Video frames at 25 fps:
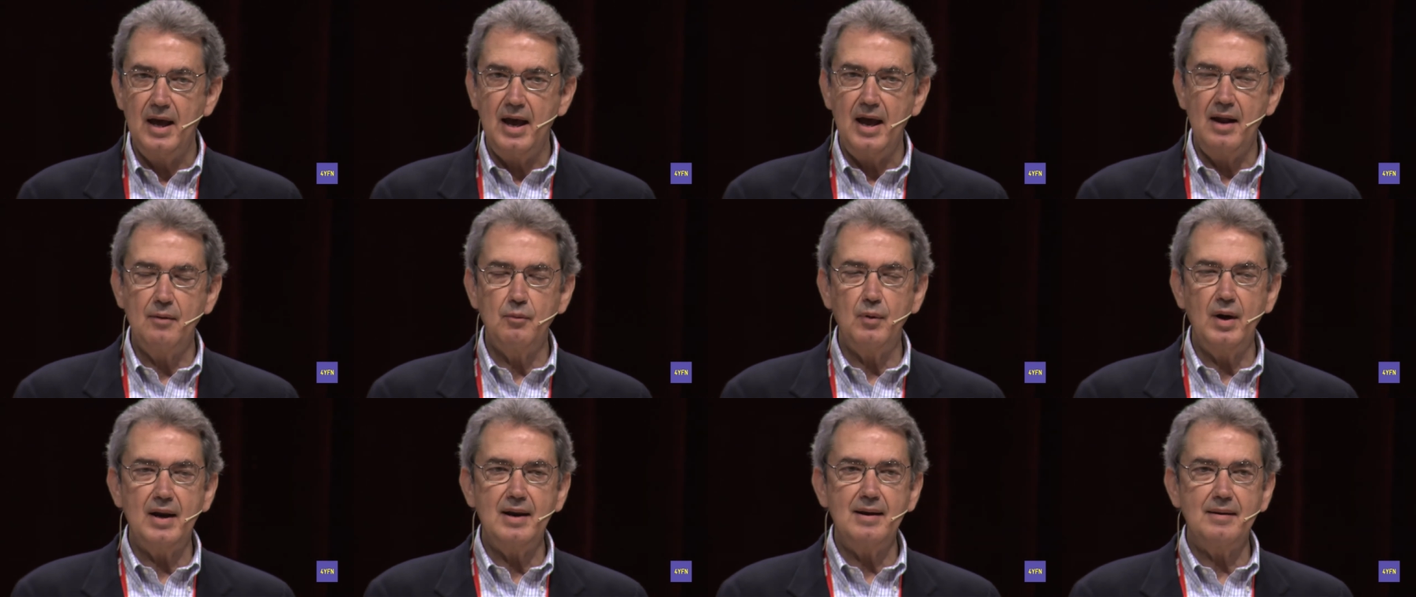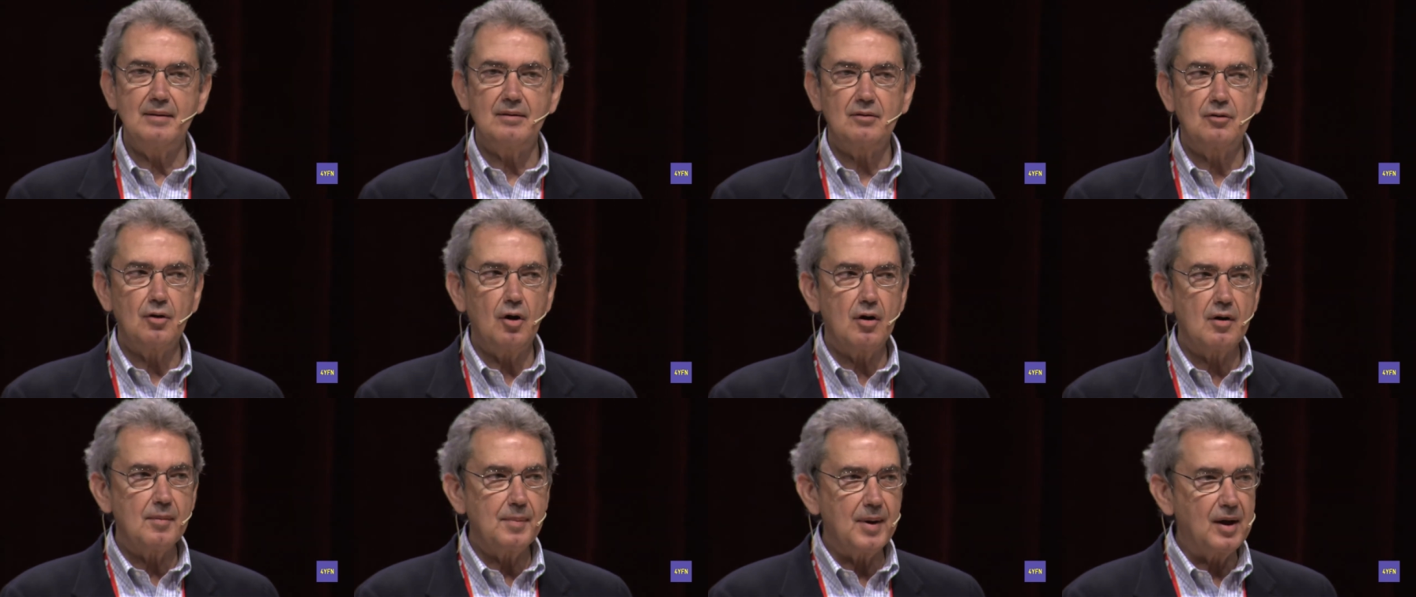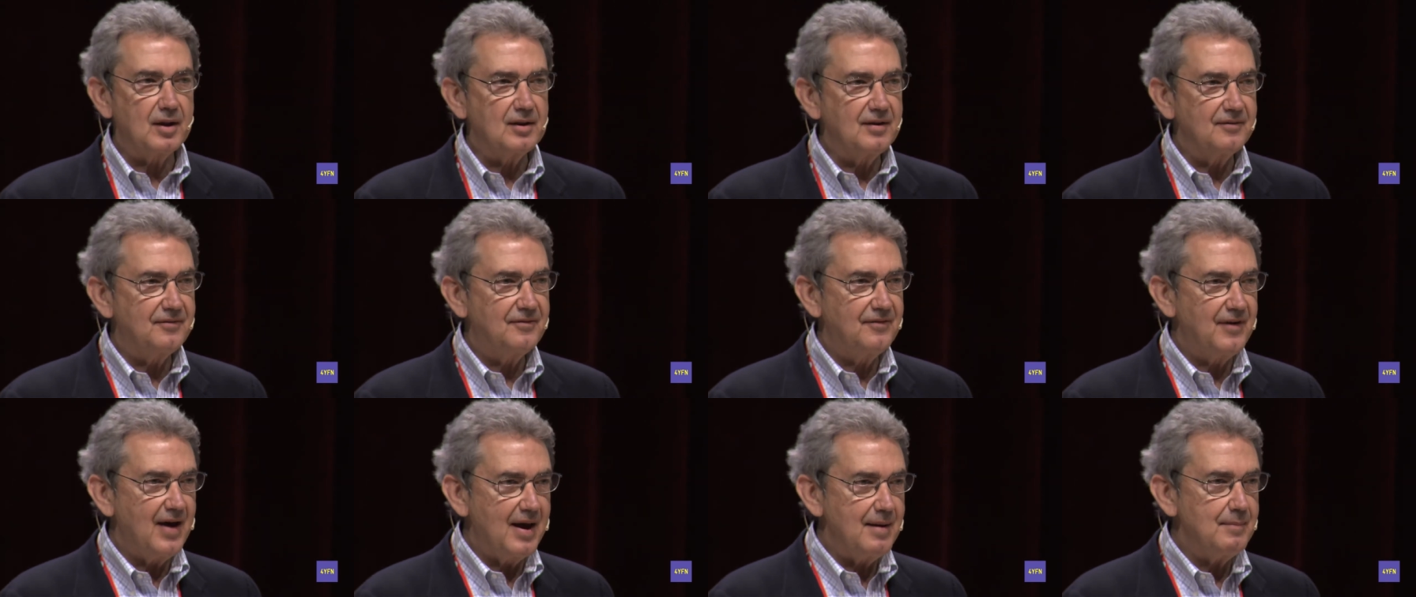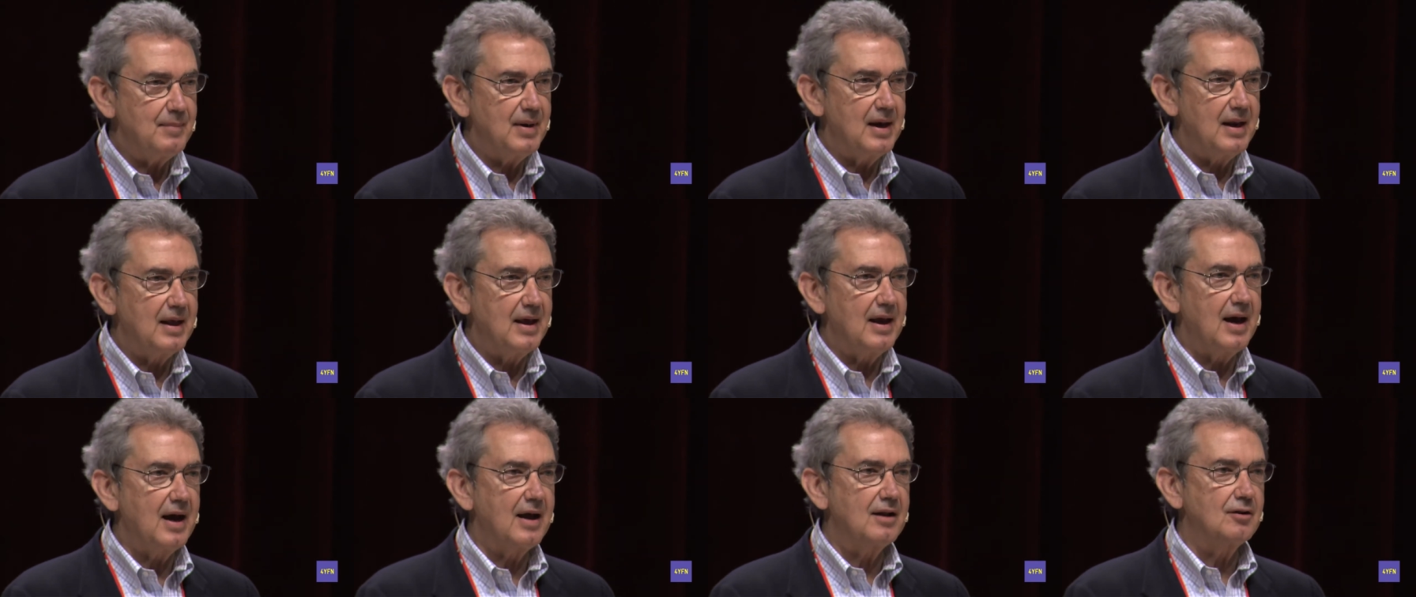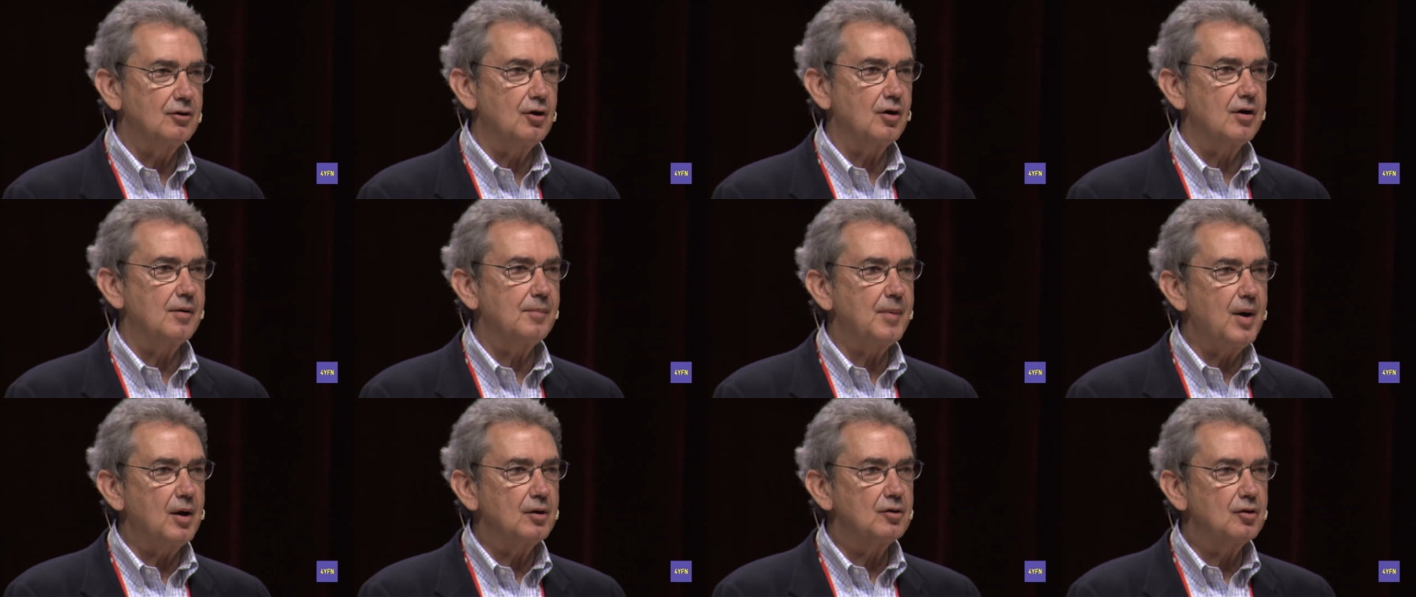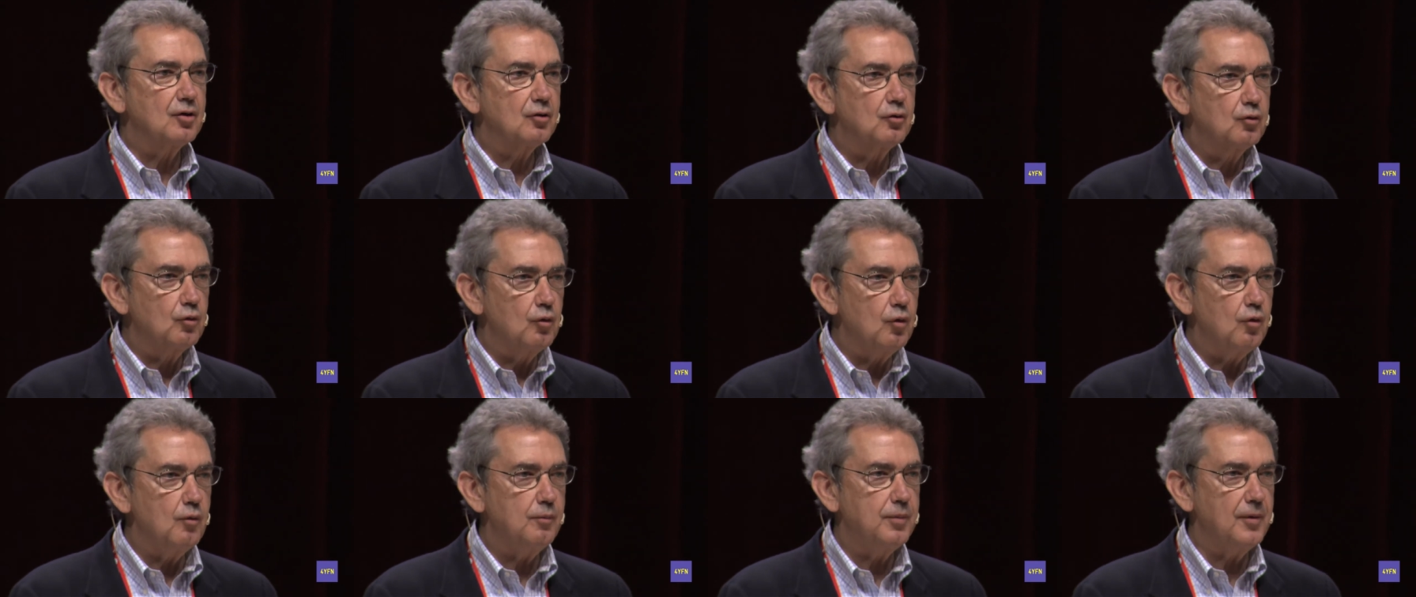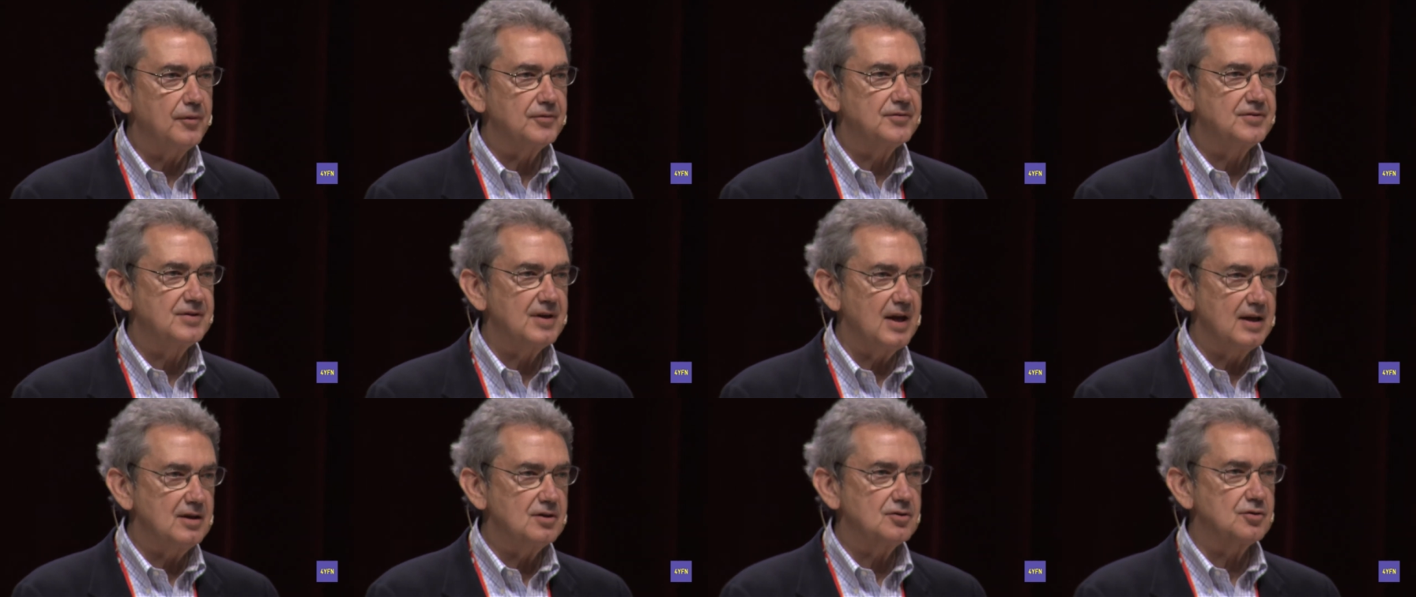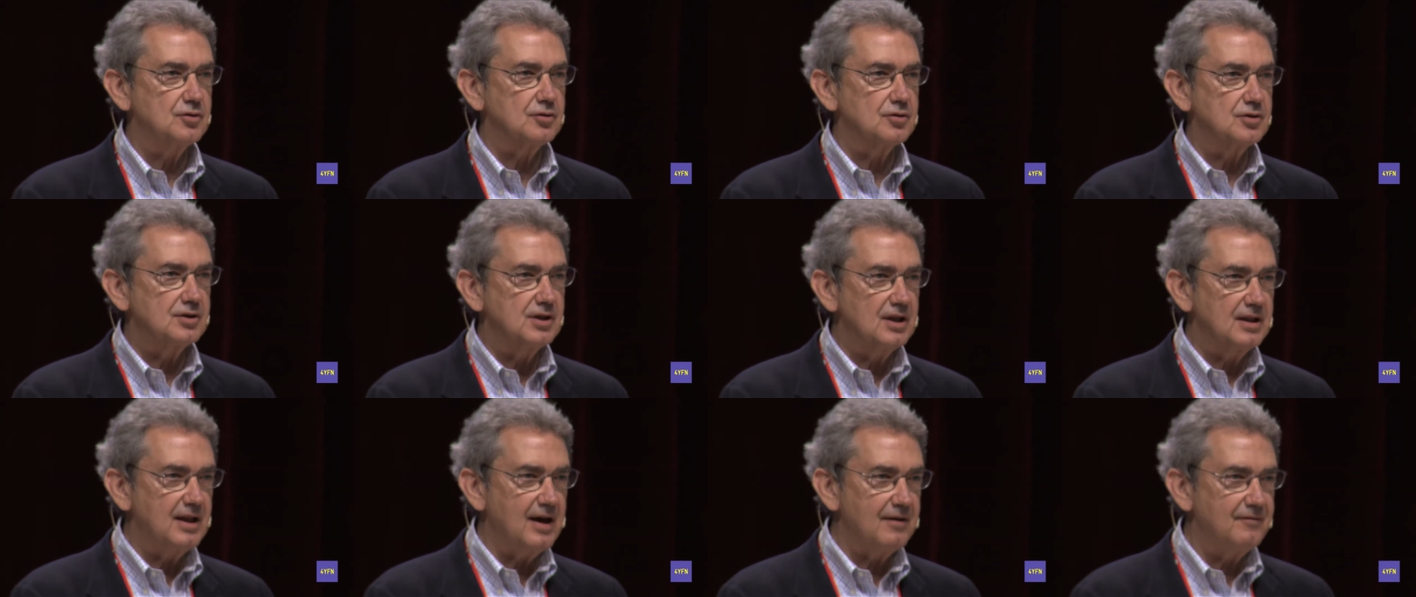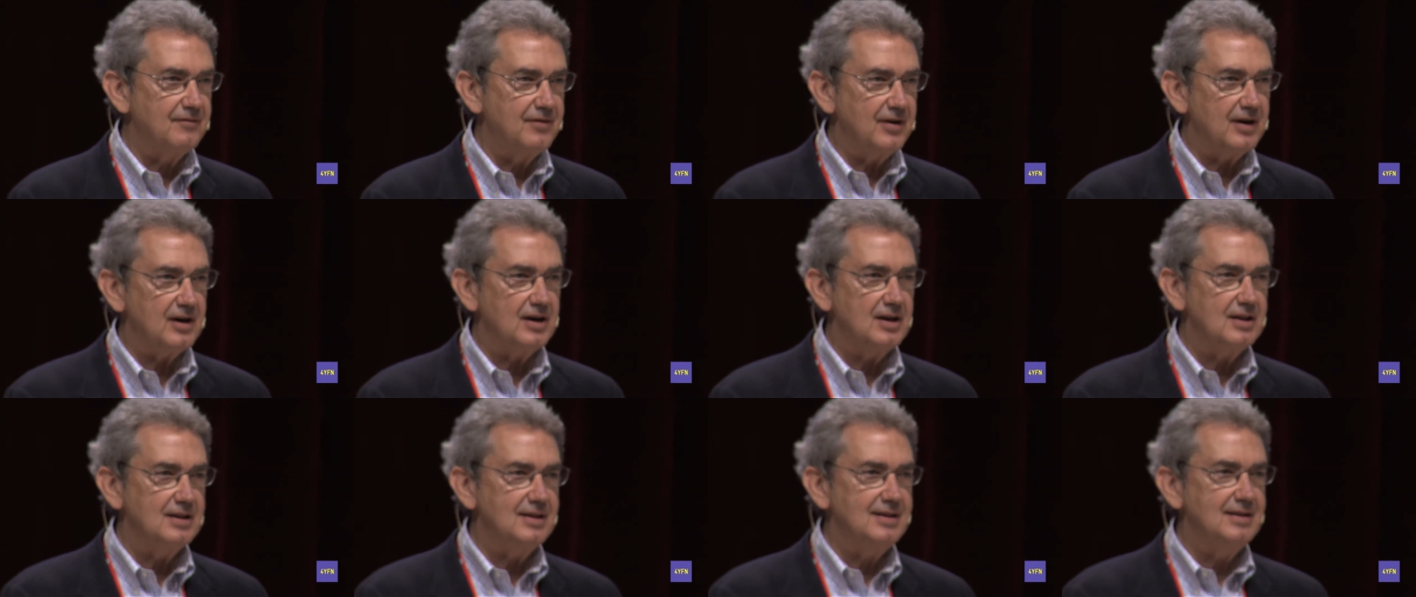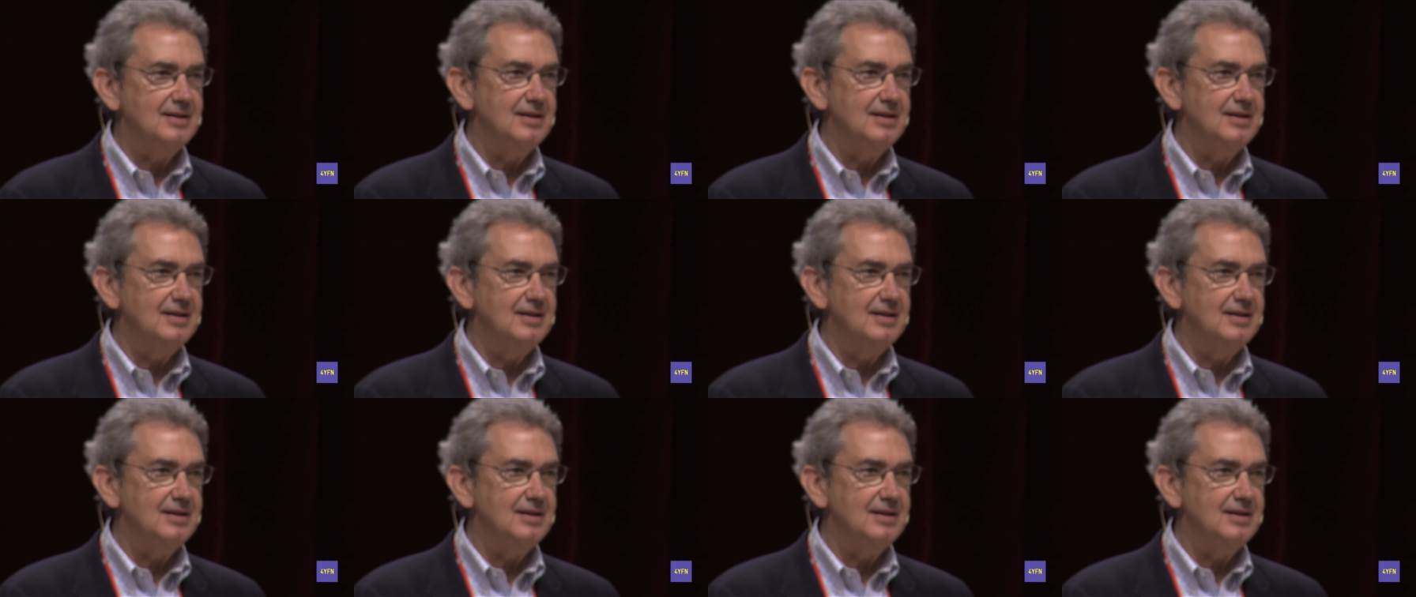and when I talk about the family, I talk about a group of sensors that are very